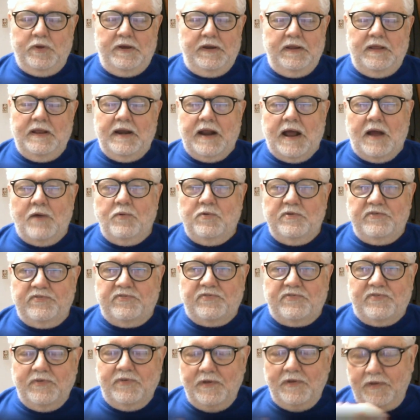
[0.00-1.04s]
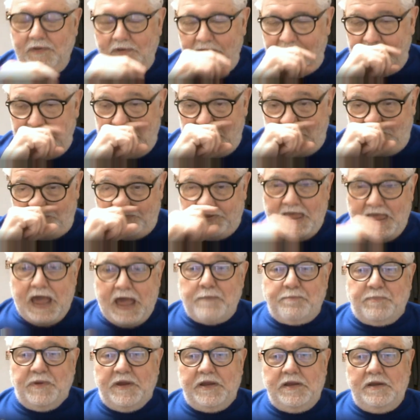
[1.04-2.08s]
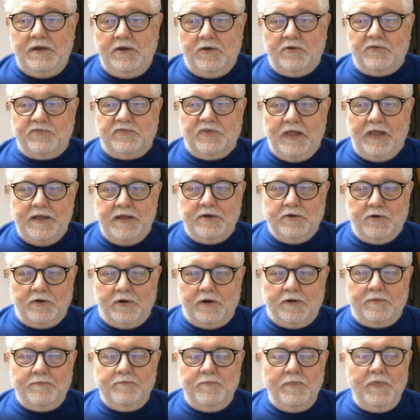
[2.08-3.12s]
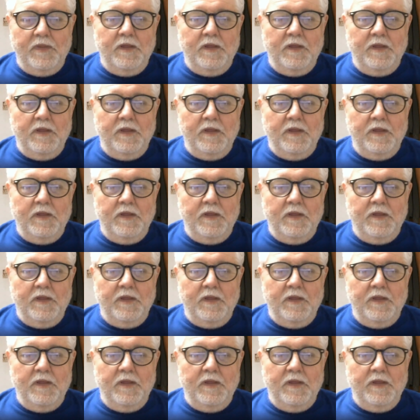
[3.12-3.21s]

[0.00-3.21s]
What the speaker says: And I was happy years later